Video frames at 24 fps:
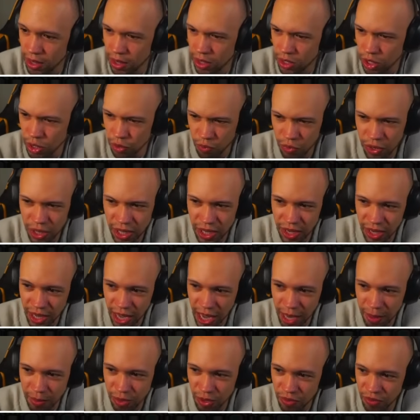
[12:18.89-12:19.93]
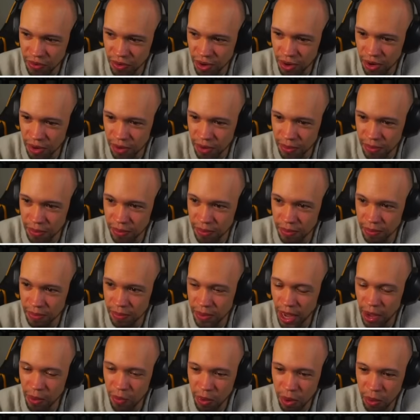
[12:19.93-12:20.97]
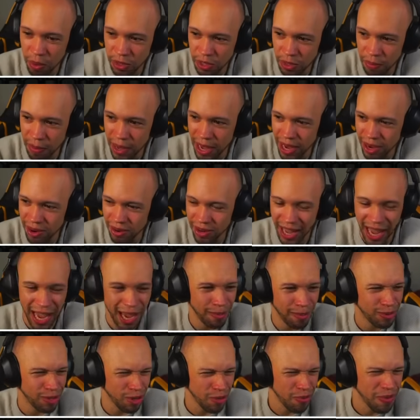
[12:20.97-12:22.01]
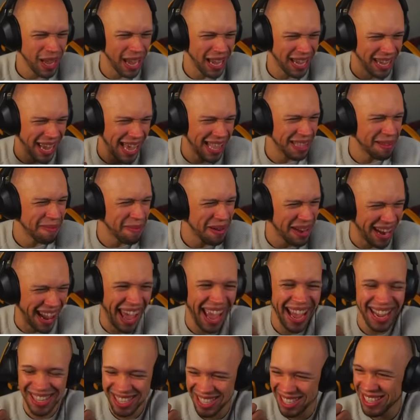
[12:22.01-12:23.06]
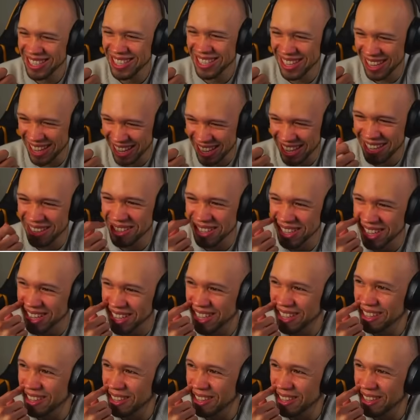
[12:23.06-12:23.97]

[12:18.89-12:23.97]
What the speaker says: Some really good games so far. Game 1 was a banger. Game 2, we got Gallantmon action. Hell yeah.